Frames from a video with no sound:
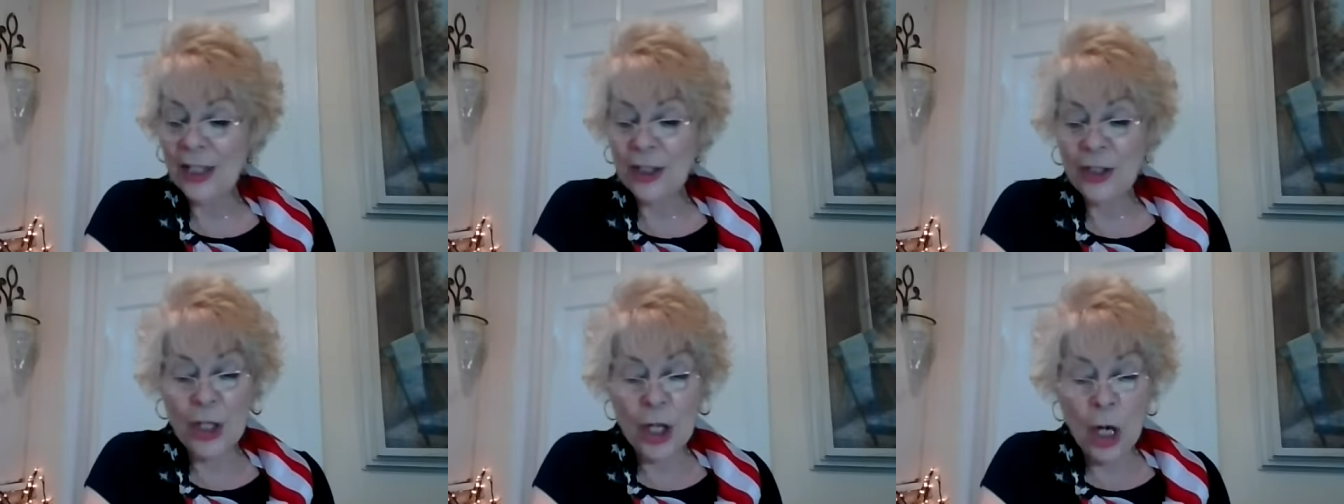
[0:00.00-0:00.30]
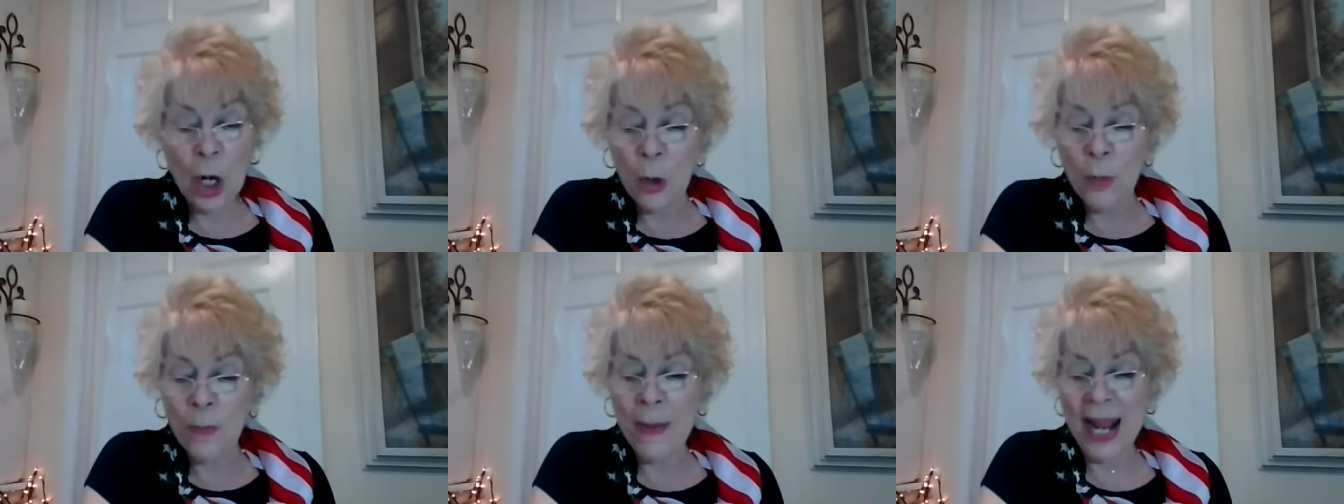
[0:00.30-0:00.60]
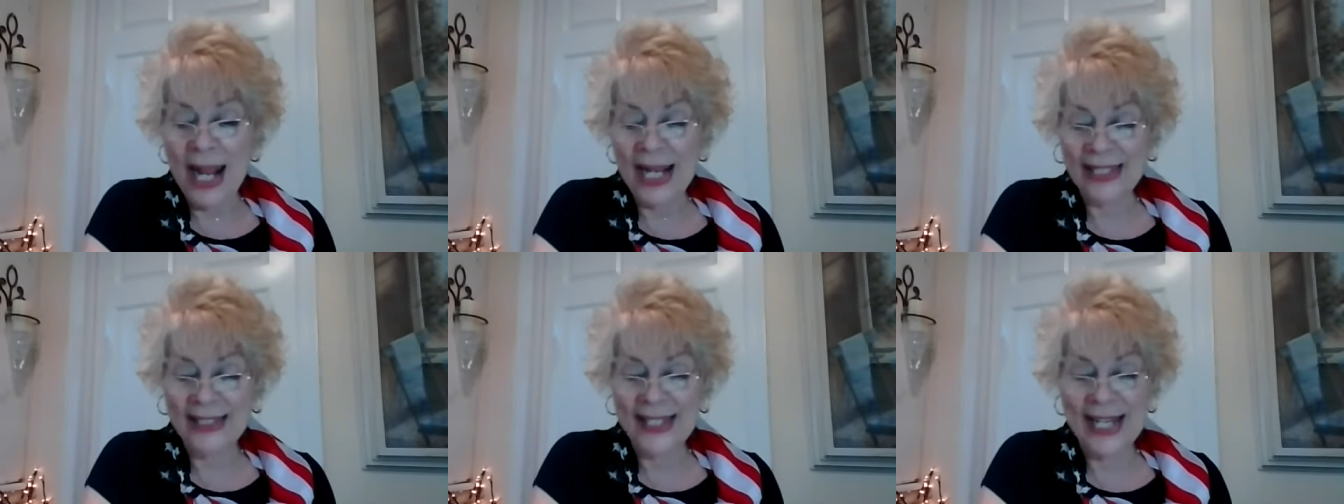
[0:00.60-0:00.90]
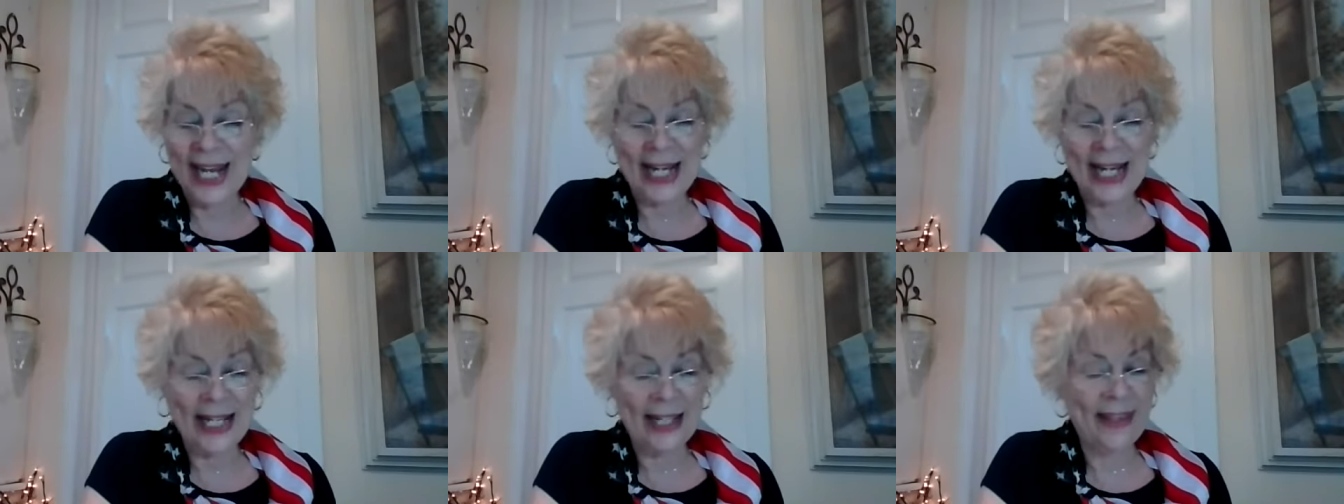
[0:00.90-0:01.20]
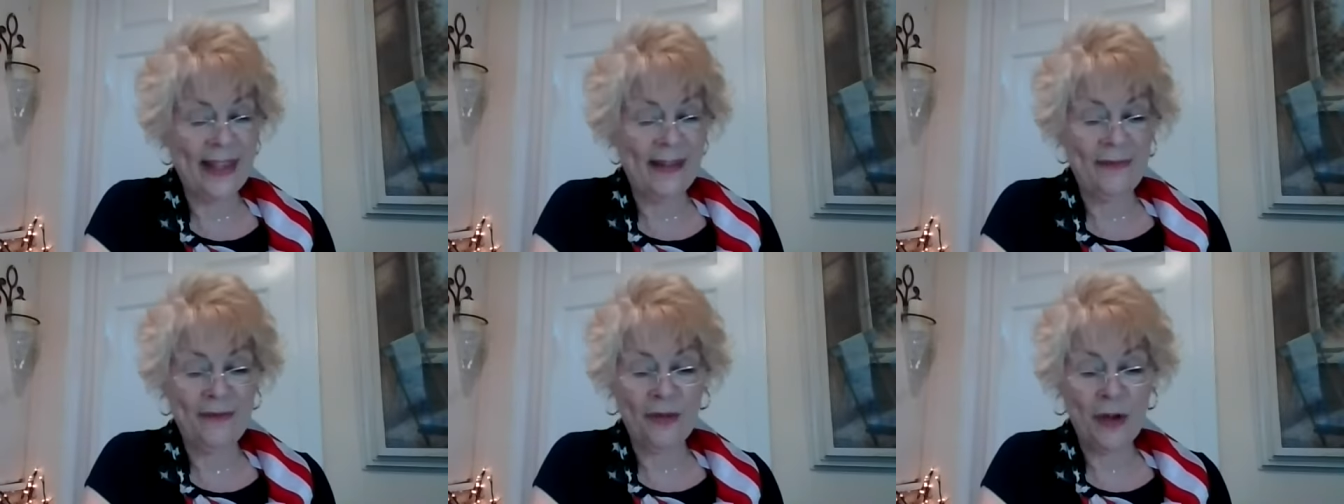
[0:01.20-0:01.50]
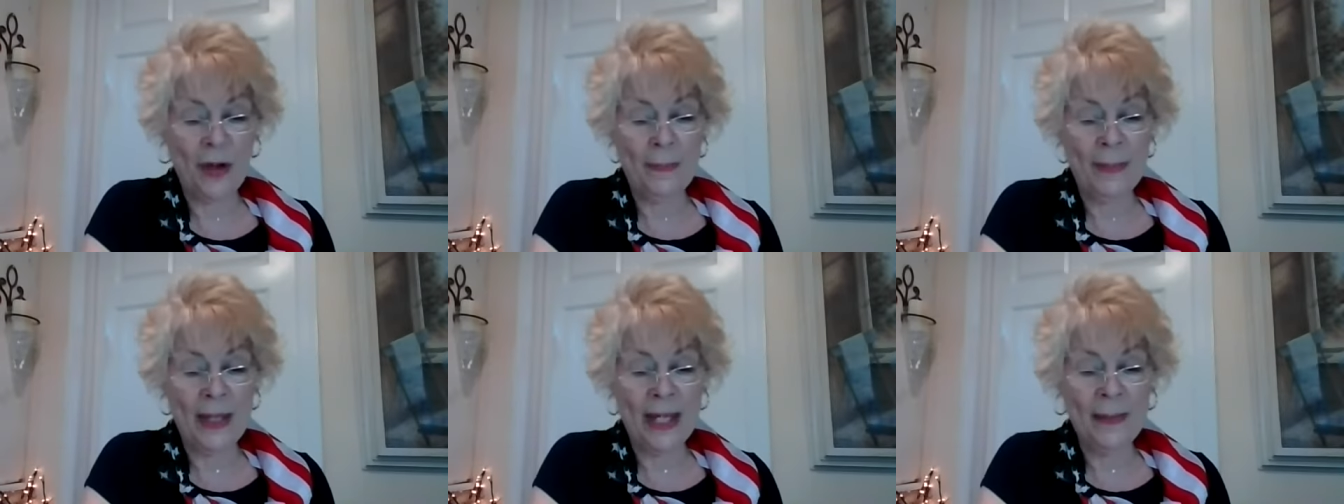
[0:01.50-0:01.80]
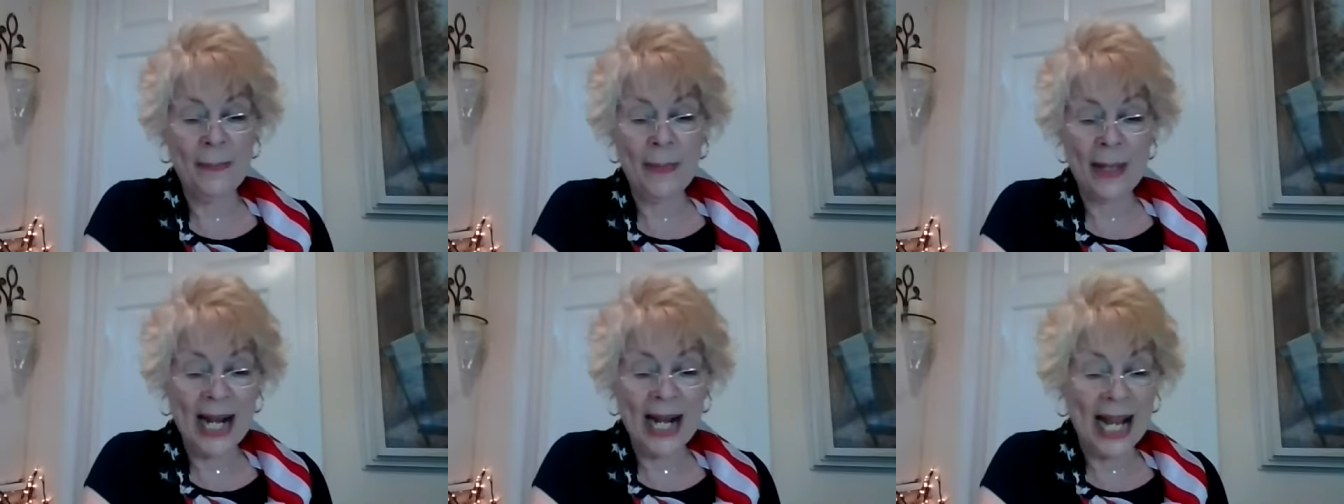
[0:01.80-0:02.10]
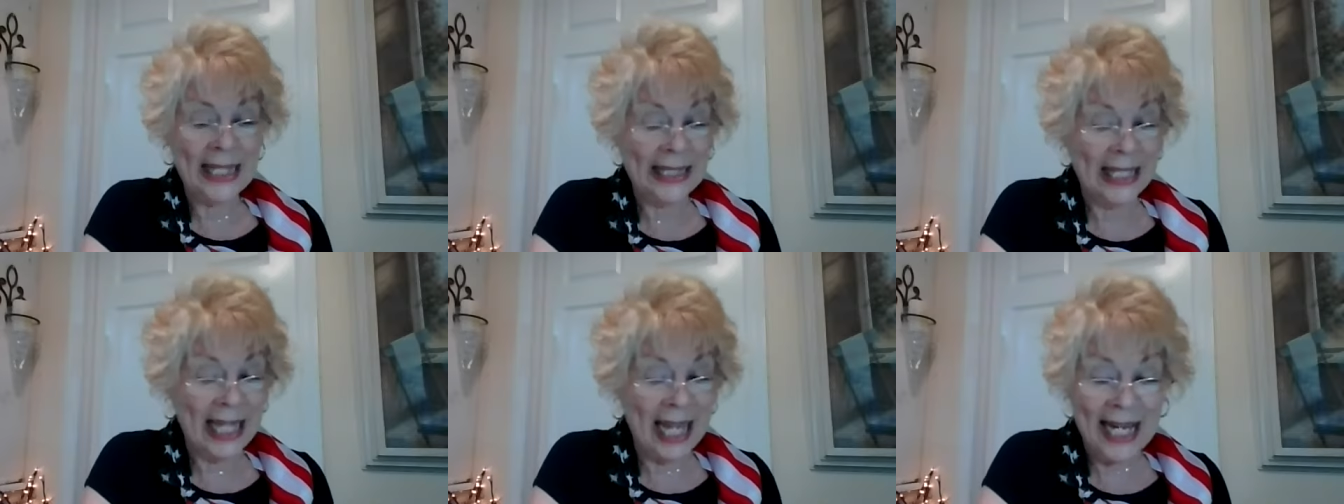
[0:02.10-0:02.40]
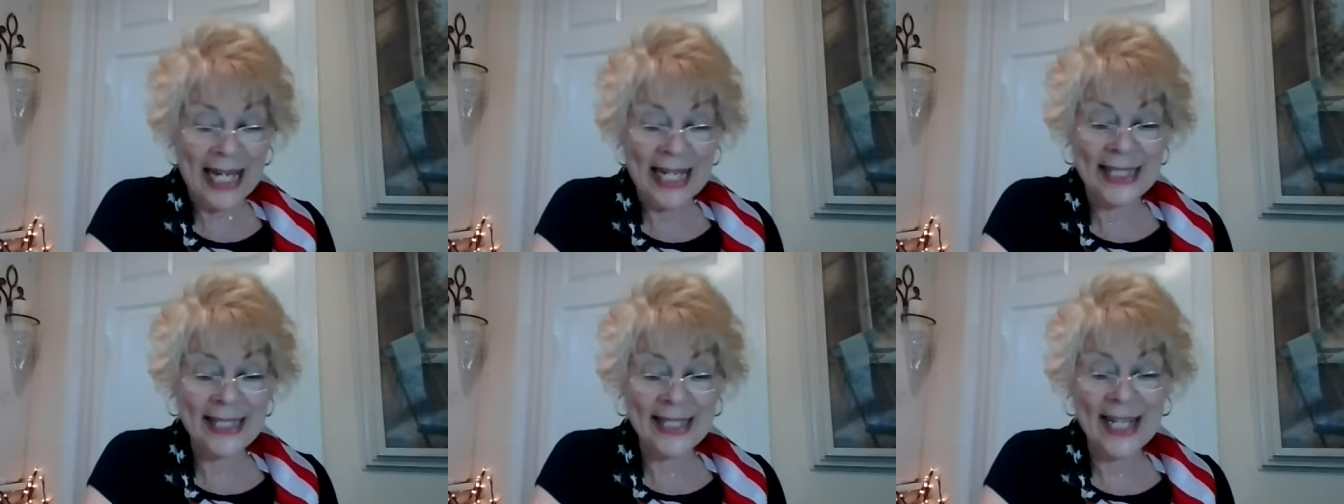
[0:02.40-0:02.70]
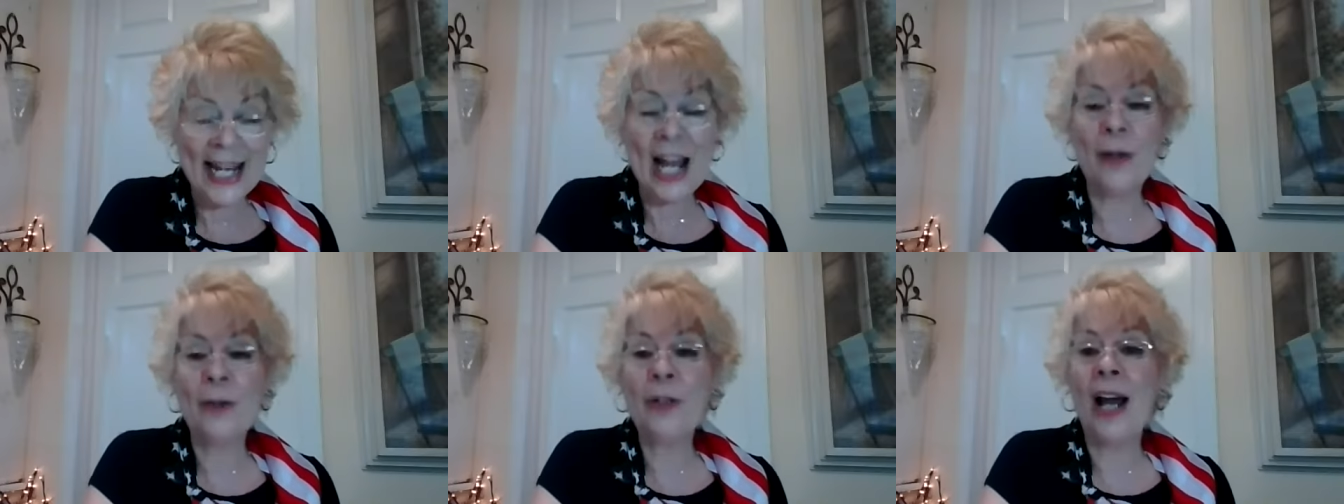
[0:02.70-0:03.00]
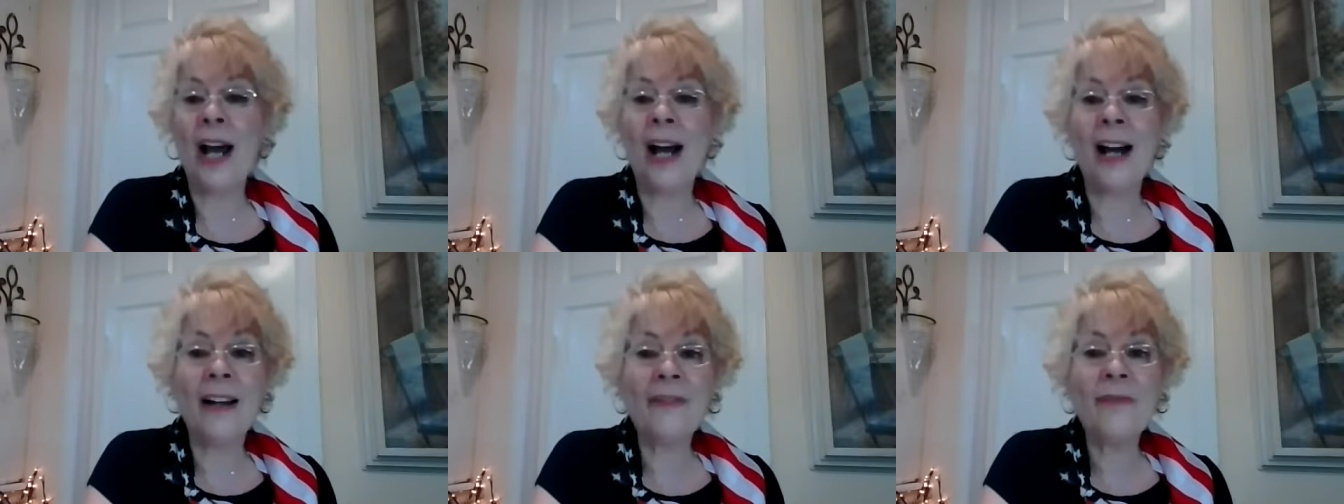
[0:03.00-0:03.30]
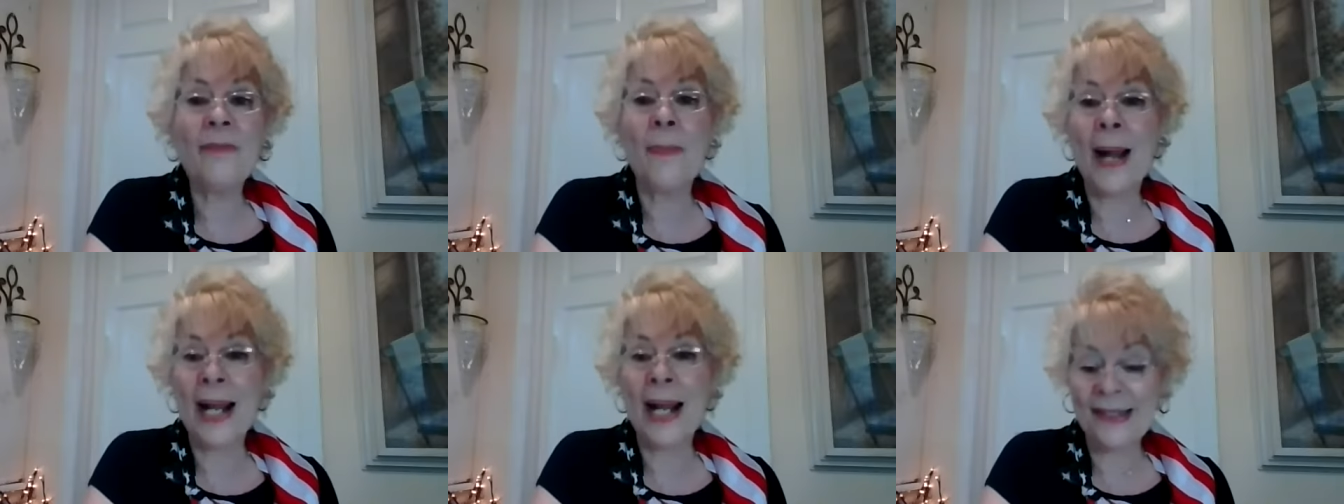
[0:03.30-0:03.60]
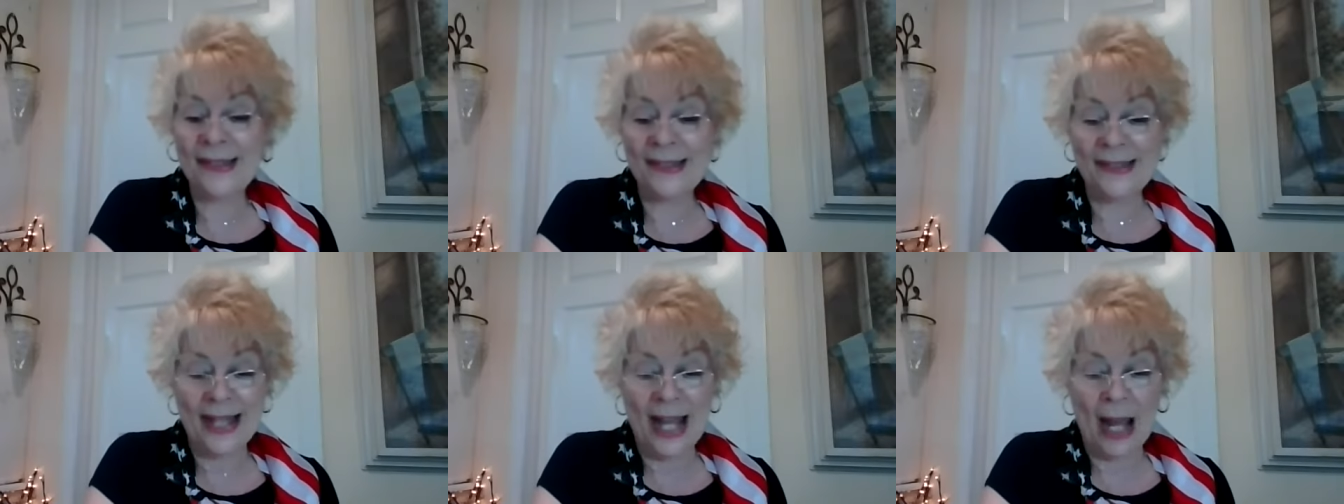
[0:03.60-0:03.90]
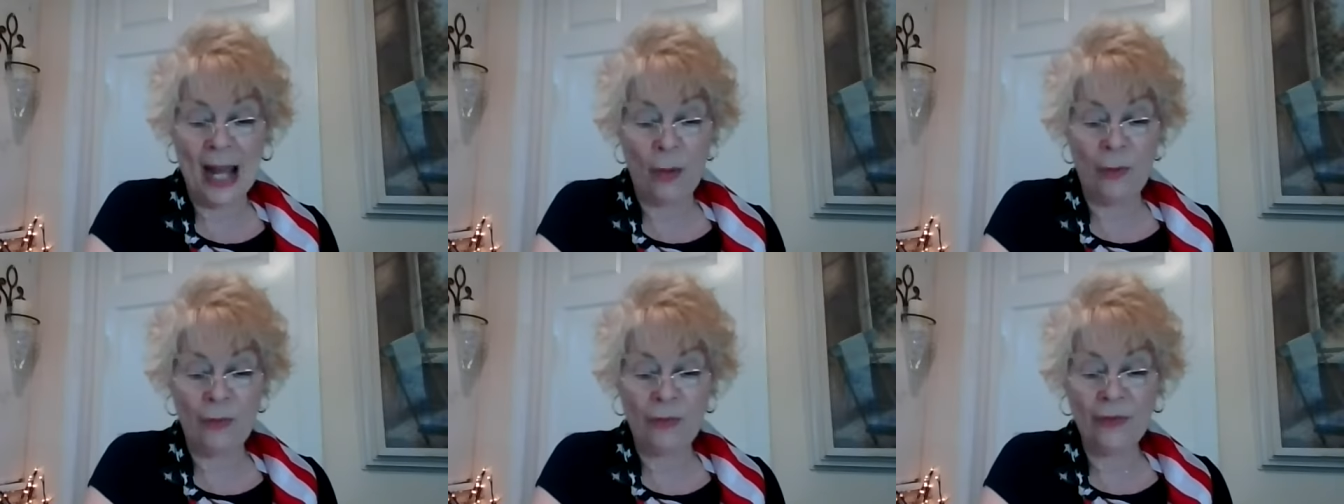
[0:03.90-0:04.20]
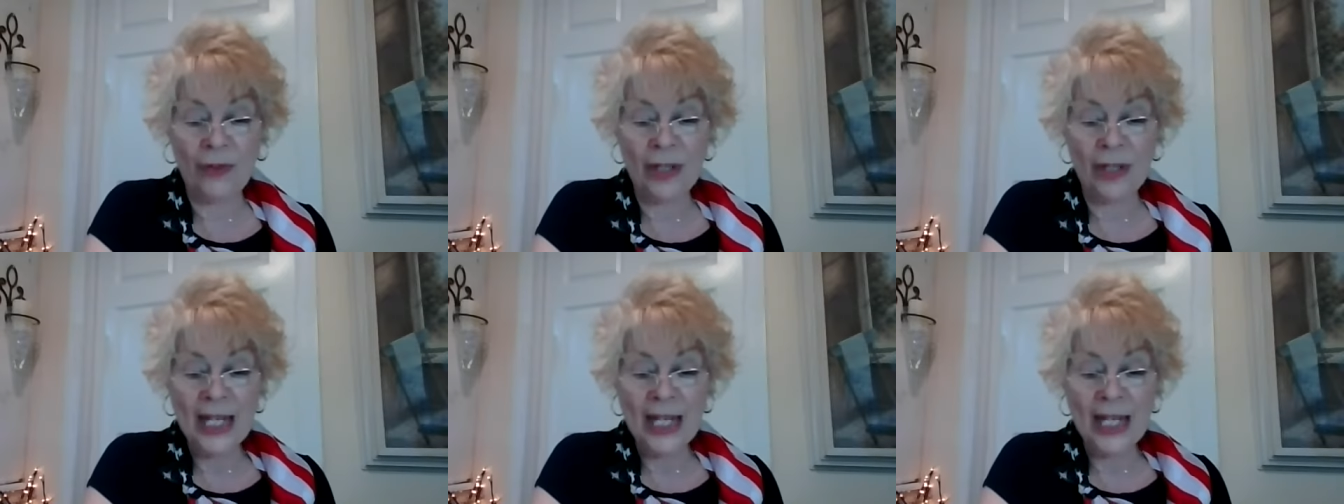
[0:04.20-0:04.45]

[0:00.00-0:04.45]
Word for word: No man taketh it from me, but I lay it down of myself.